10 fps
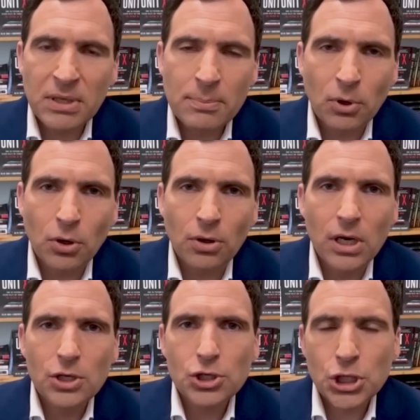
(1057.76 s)
people,
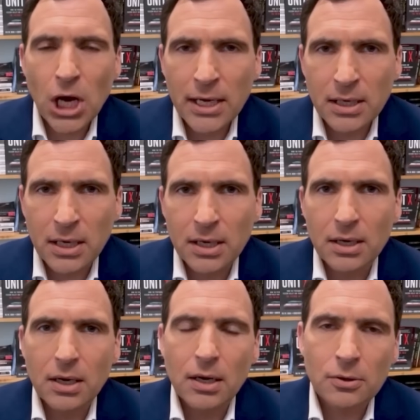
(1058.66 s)
China,
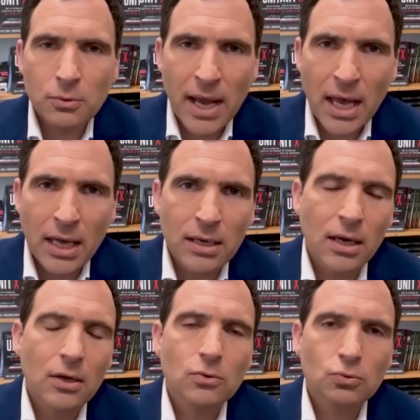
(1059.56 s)
Iran,
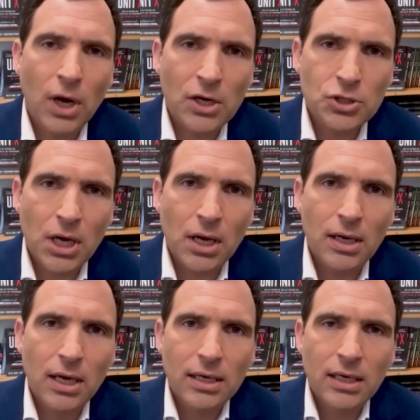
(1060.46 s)
Russia,
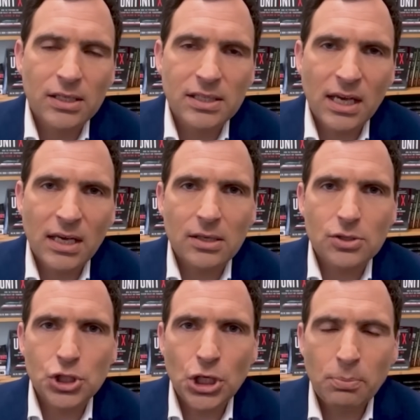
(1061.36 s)
can take
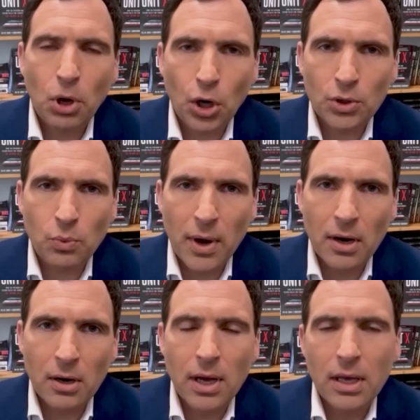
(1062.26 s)
cheap
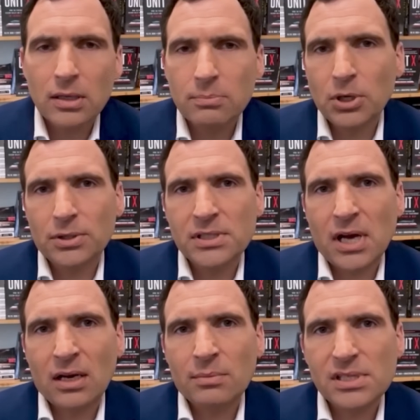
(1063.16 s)
hardware and build
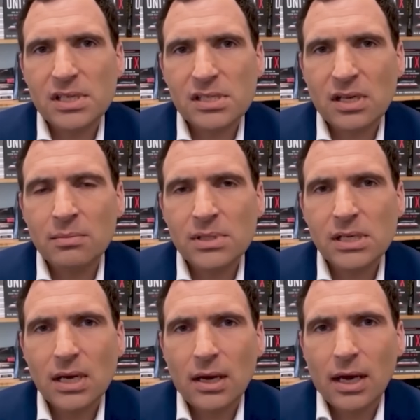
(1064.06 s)
autonomous systems.
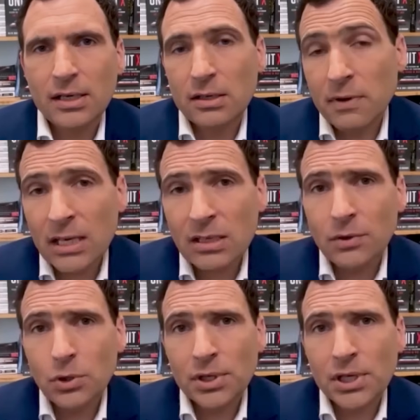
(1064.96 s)
And in fact, if
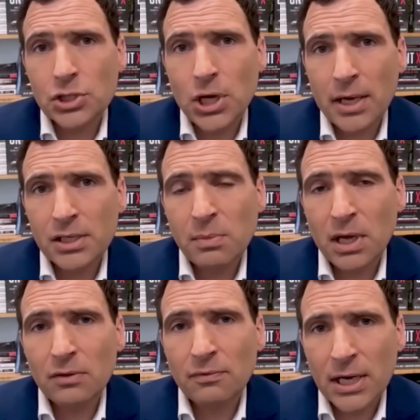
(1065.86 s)
you look at China's
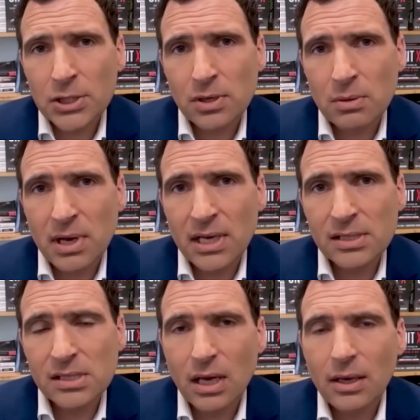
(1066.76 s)
manufacturing
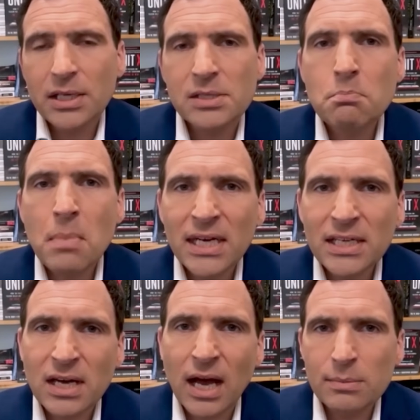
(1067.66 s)
base, it's many
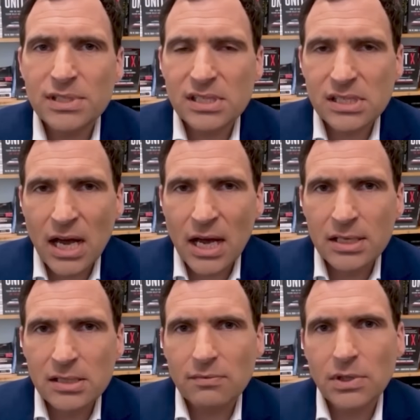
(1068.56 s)
times the
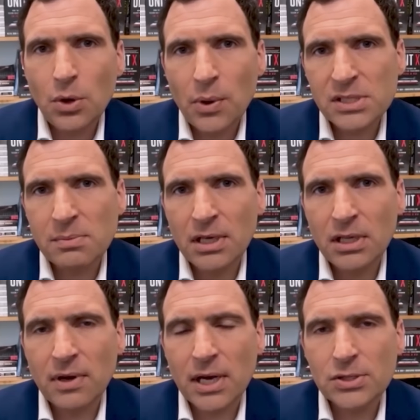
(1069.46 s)
size of the U S
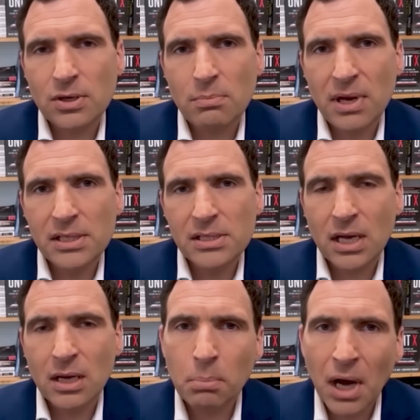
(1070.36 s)
manufacturing base
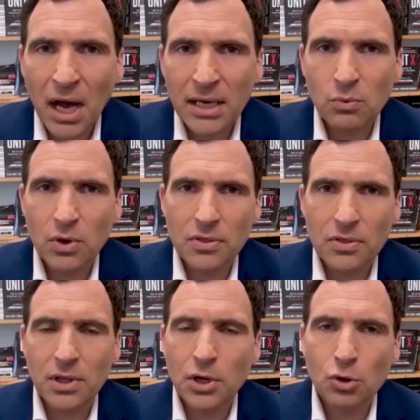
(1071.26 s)
combined with
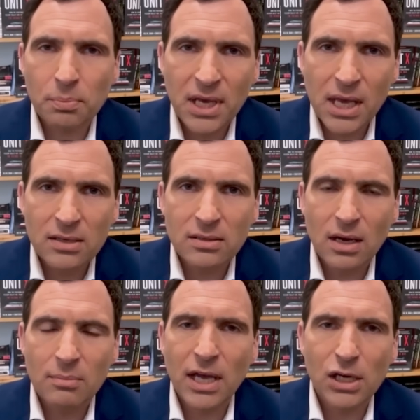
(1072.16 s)
the European
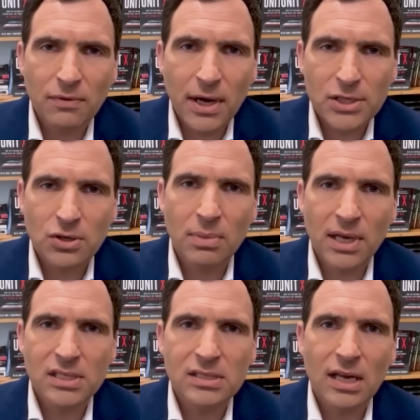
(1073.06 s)
manufacturing
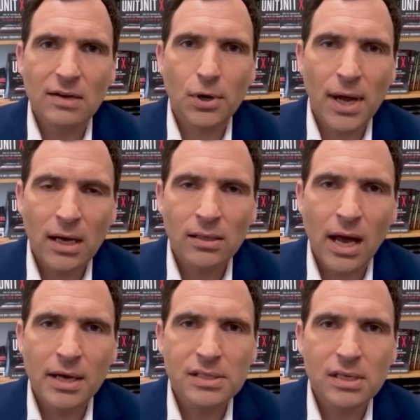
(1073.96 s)
base and that of our
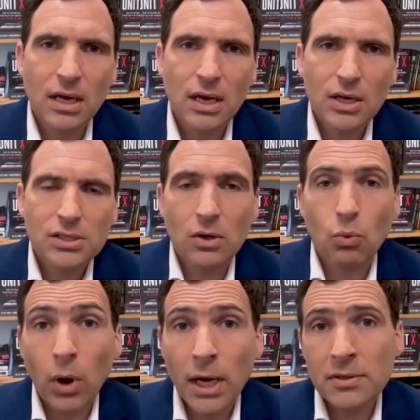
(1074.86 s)
allies. So
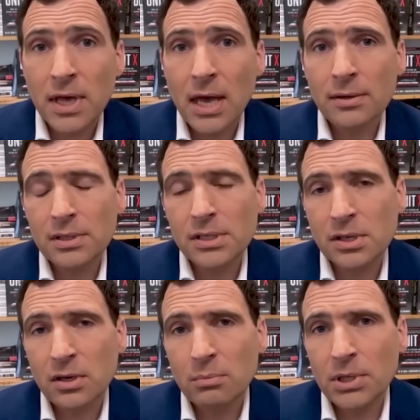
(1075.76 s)
what then is
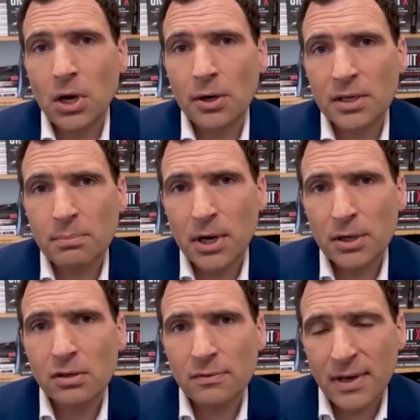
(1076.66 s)
going to be our
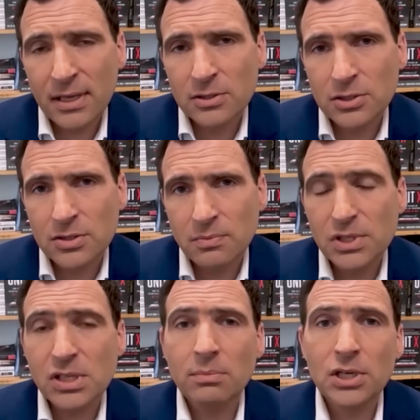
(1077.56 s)
comparative advantage? It's
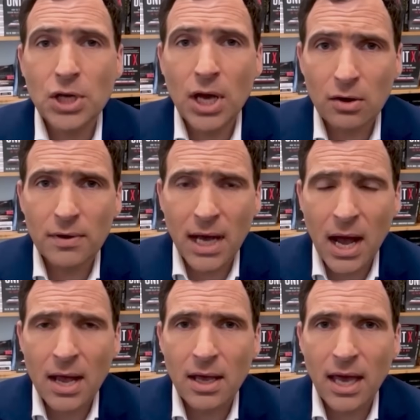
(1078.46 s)
going to be generative
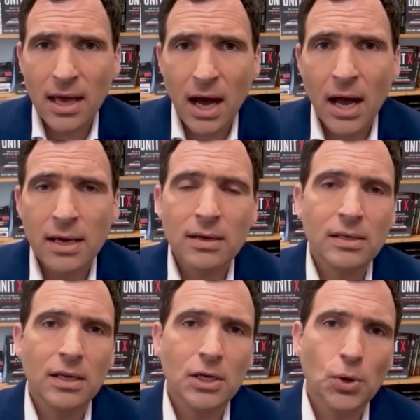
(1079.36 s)
A I
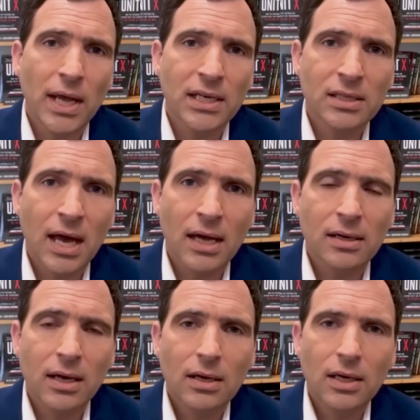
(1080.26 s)
and integrating that
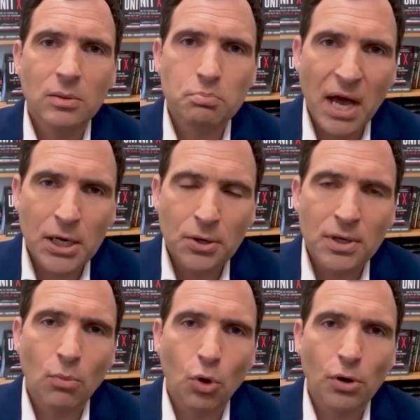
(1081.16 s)
in better
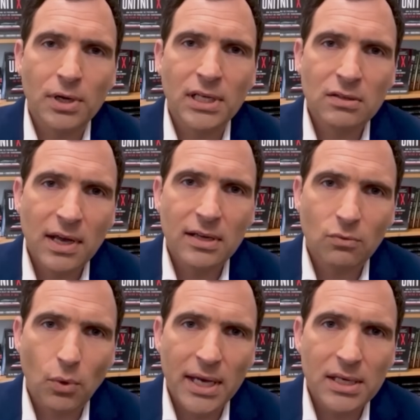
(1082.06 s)
and more innovative
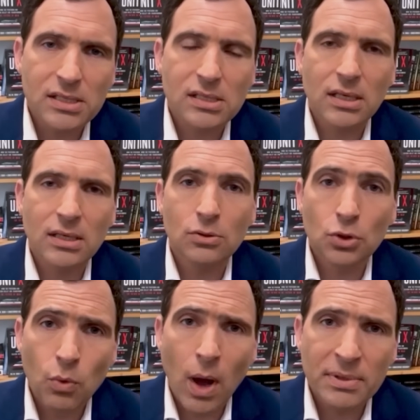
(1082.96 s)
ways in
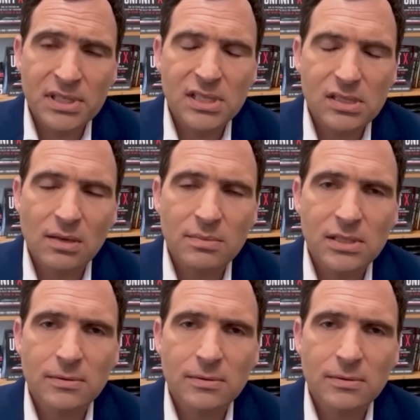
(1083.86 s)
new weapon systems.